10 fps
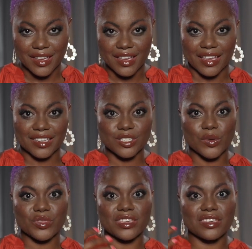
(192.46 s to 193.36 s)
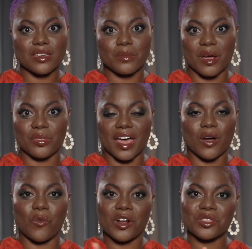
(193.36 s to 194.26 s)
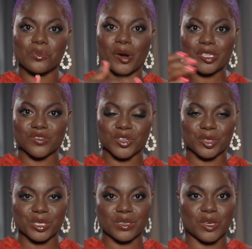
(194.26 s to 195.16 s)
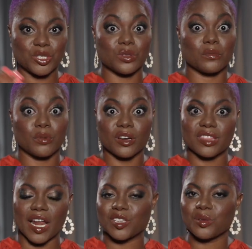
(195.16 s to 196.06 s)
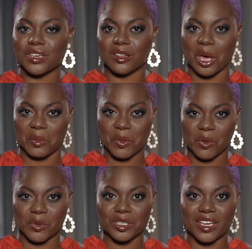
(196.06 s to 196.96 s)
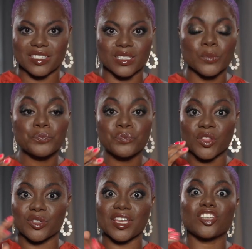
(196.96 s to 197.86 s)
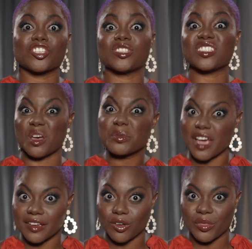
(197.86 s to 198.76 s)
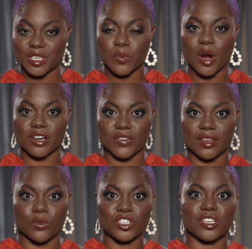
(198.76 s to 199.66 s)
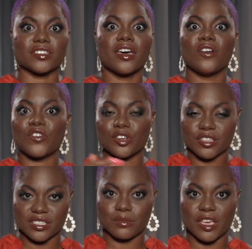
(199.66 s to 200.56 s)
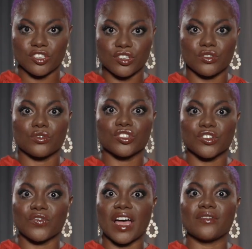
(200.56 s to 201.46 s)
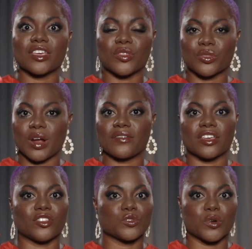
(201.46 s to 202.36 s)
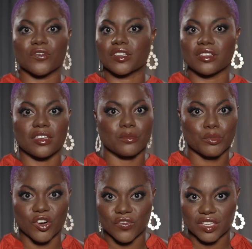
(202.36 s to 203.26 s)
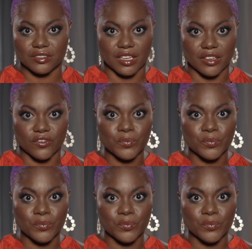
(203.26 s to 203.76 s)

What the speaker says: And so in thinking about that, one of the parts of Fearlessly Made You, the book, that I don't think a lot of people realize is there's actually a subtitle that's part of it, which is Fearlessly Made You, Surviving and Thriving in This Perfectly Imperfect Life.